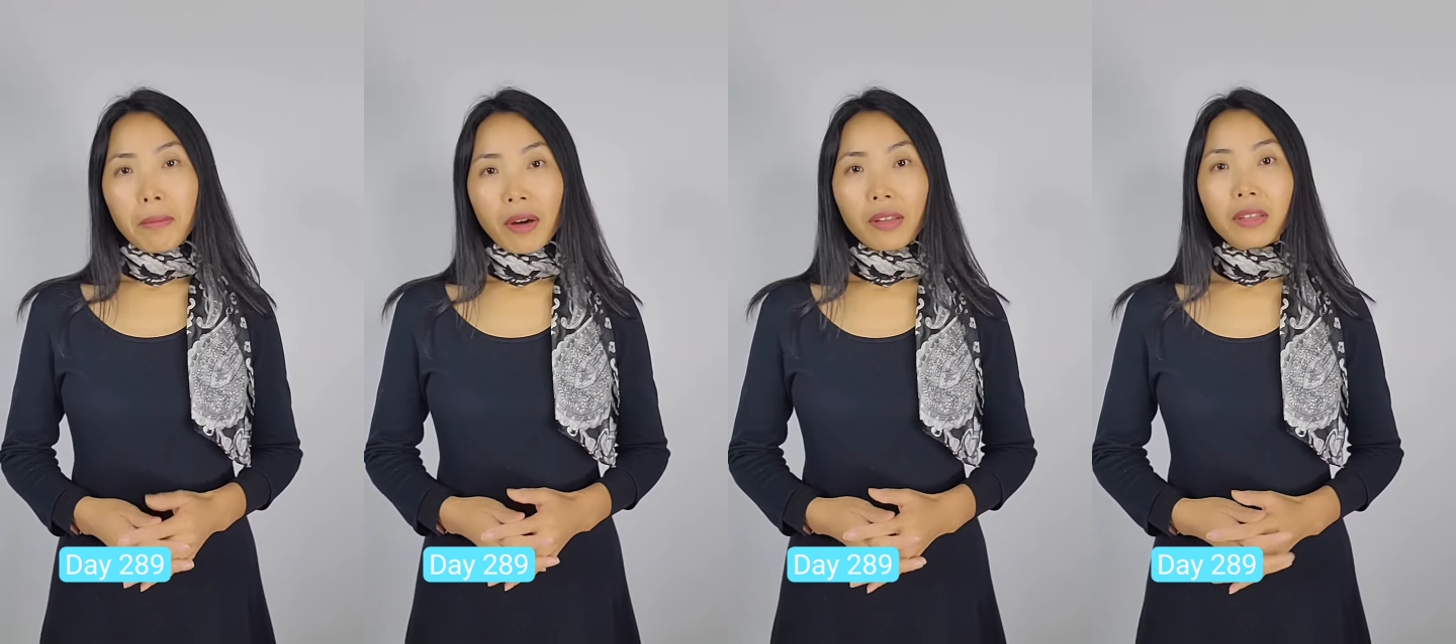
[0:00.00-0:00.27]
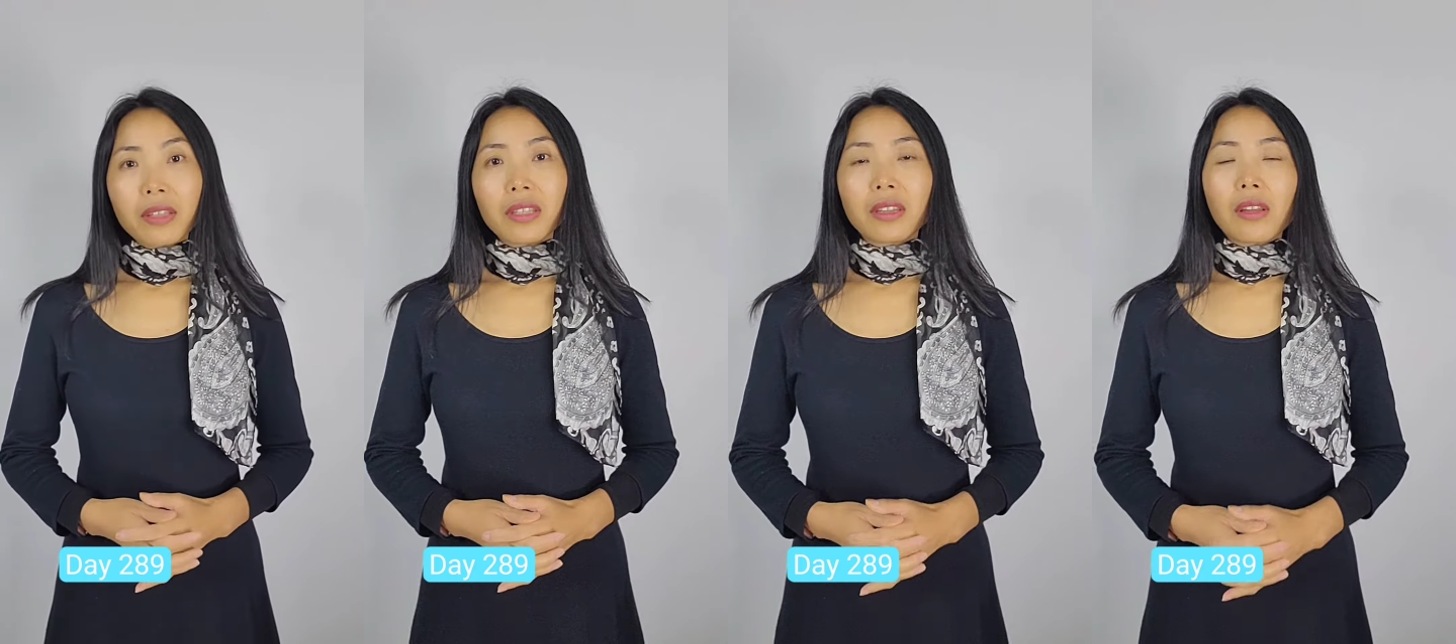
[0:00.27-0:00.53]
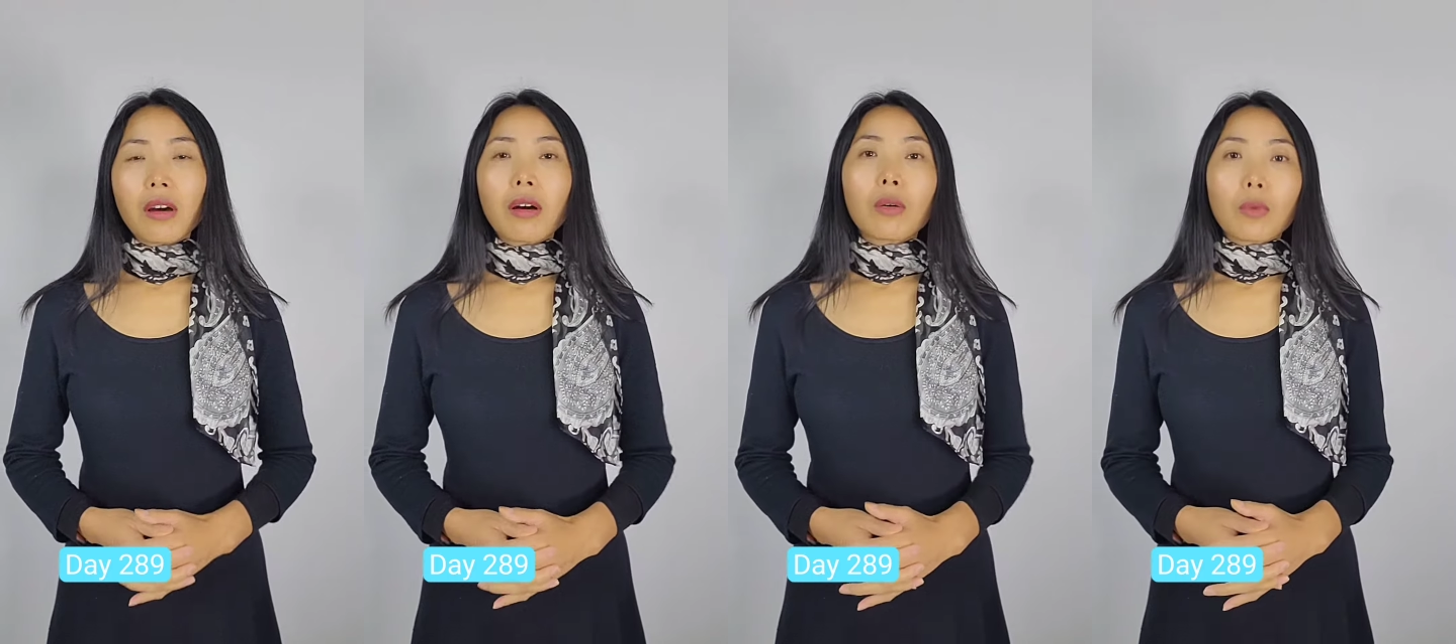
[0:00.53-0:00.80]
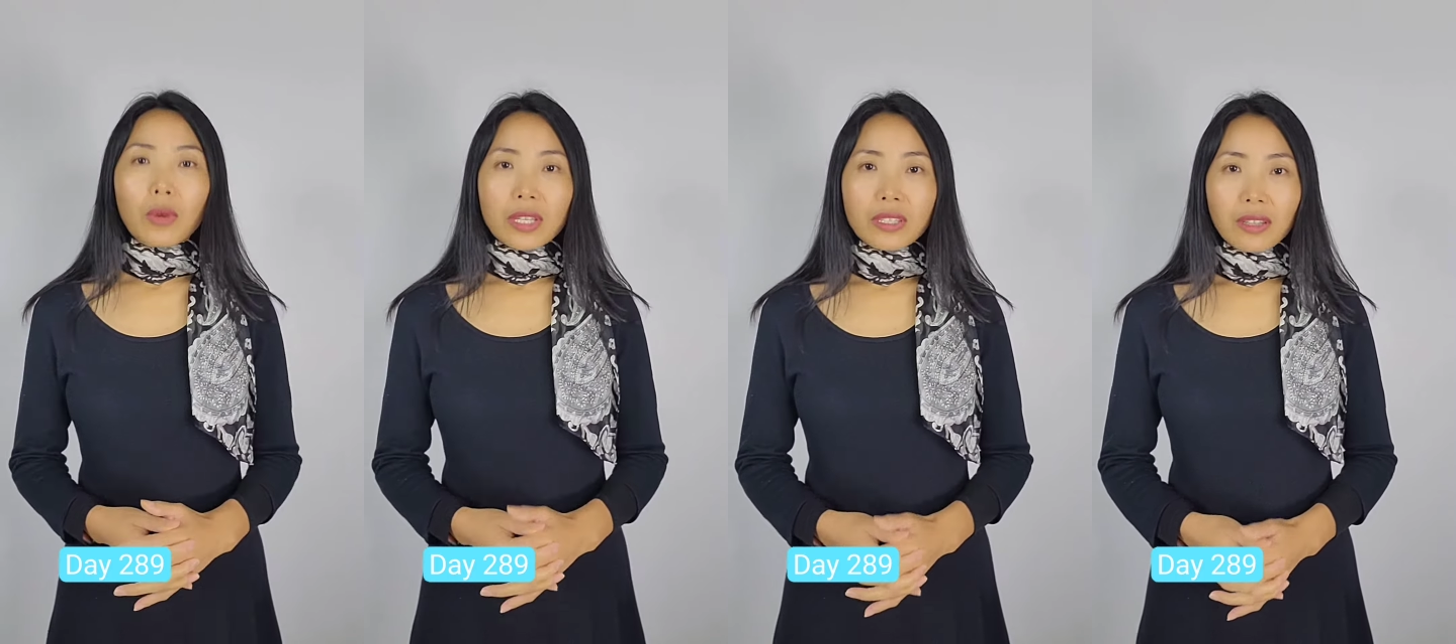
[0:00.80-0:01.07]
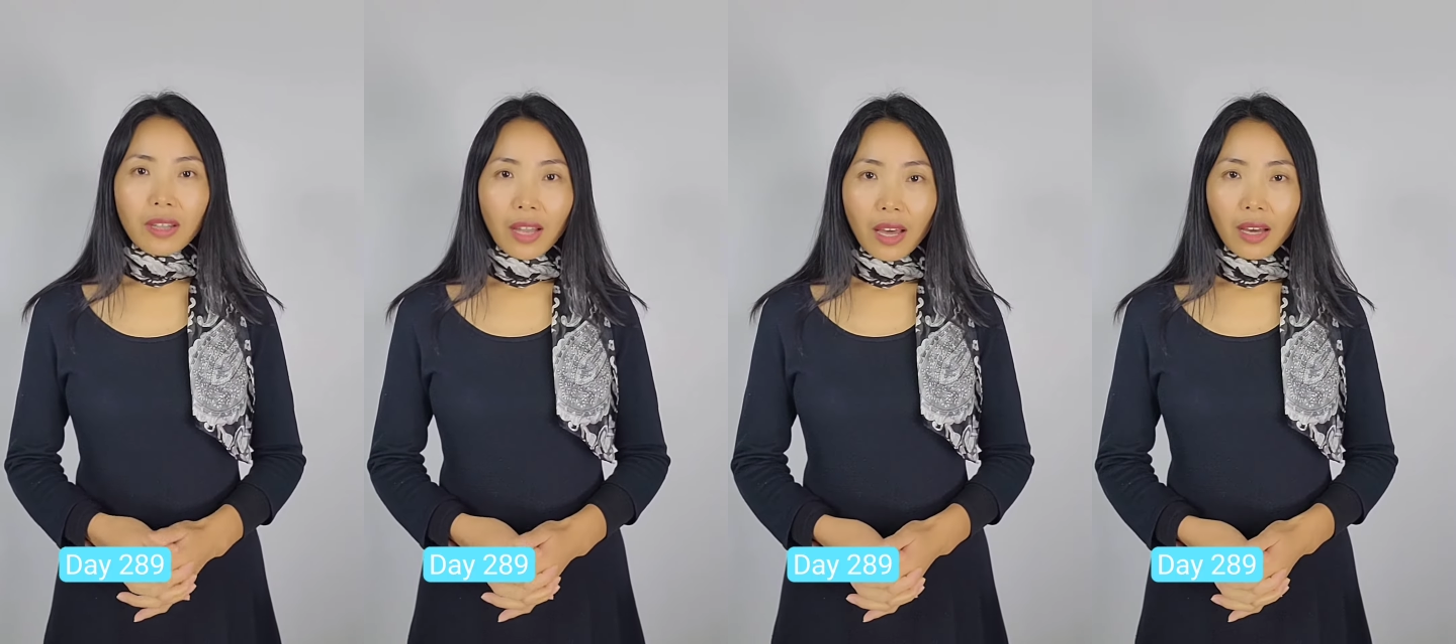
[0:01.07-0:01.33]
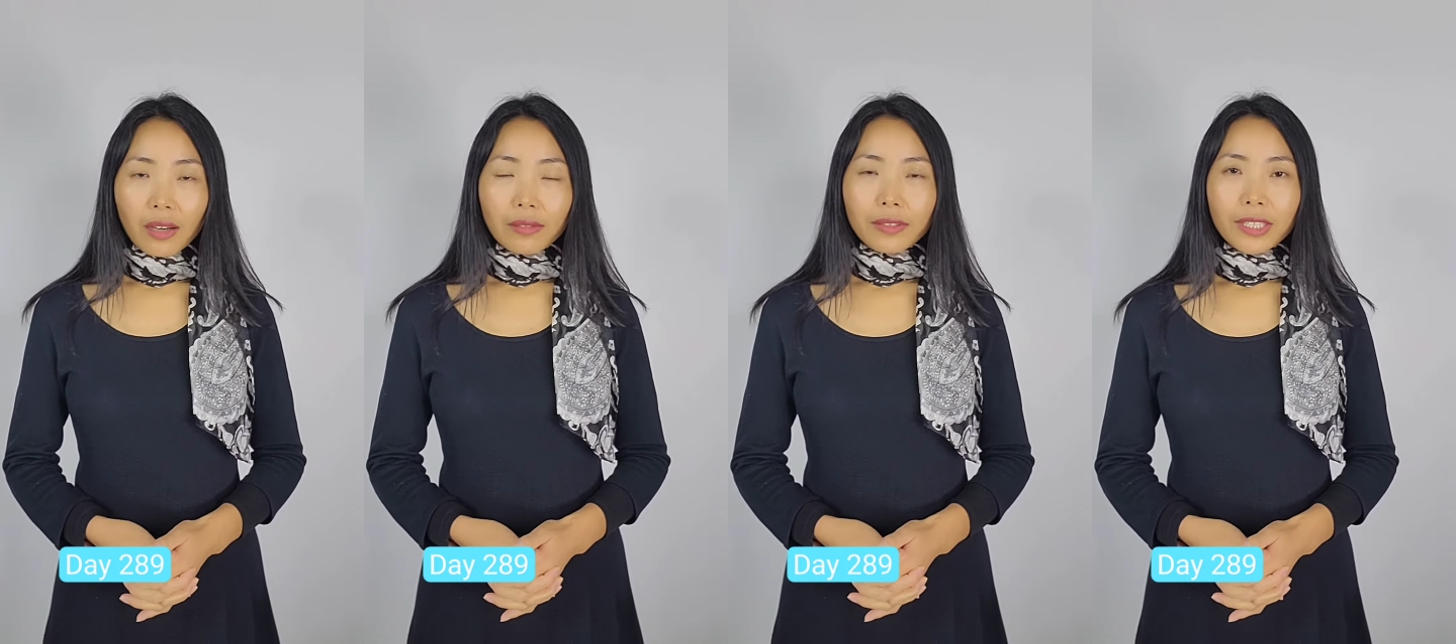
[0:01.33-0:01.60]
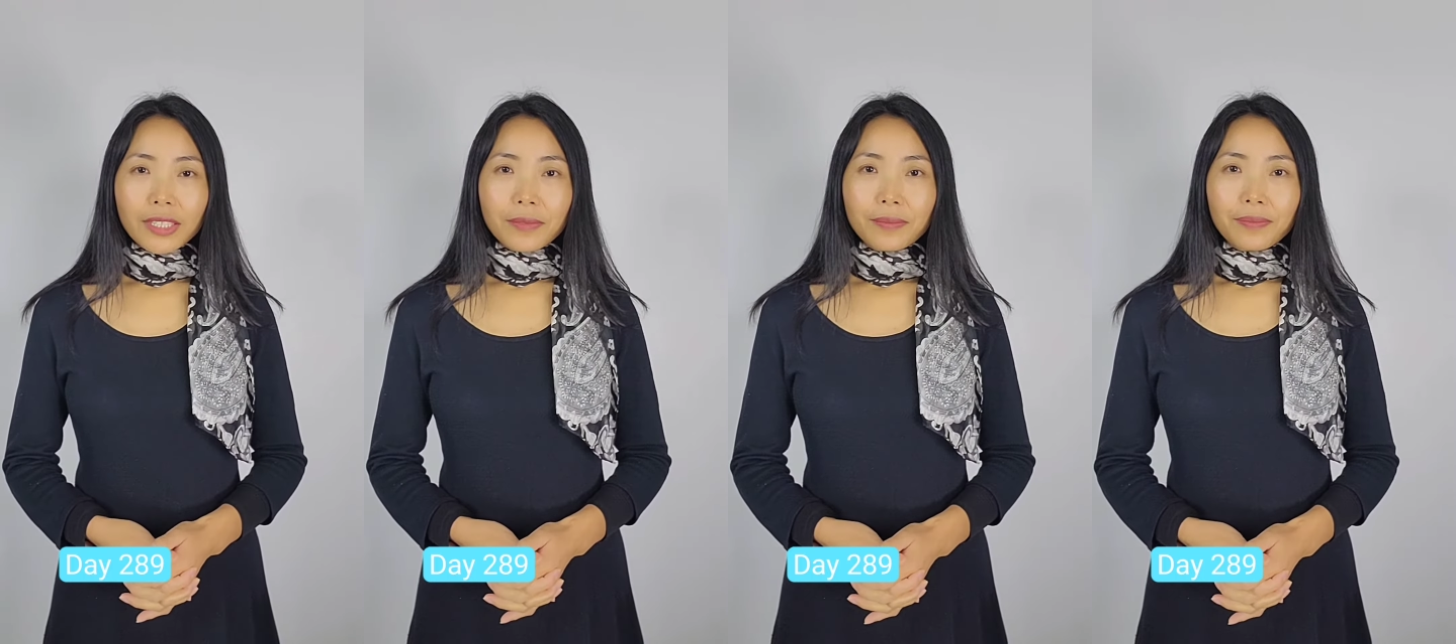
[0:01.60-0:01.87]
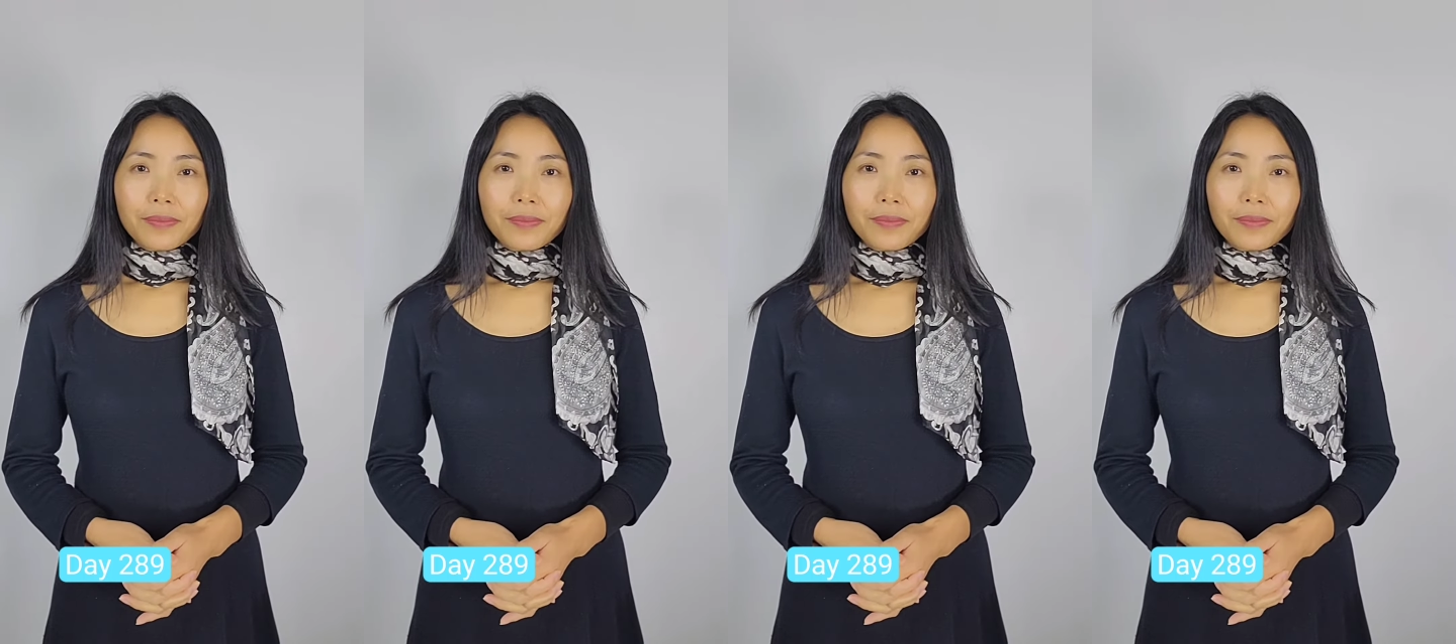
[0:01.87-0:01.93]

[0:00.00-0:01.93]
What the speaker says: mother-in-law was loved.